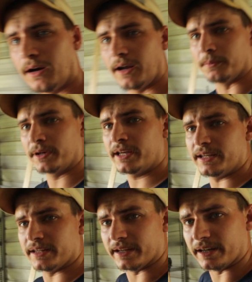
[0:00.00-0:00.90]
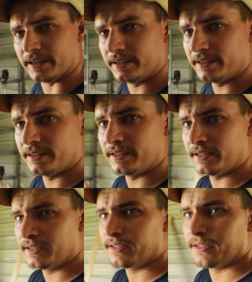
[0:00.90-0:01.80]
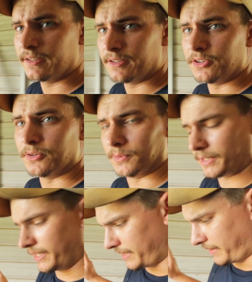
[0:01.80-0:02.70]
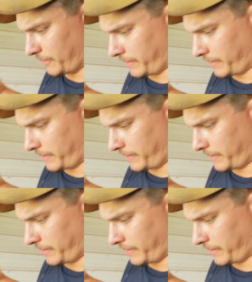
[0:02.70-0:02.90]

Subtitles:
All right, we're getting it there. We're getting it there.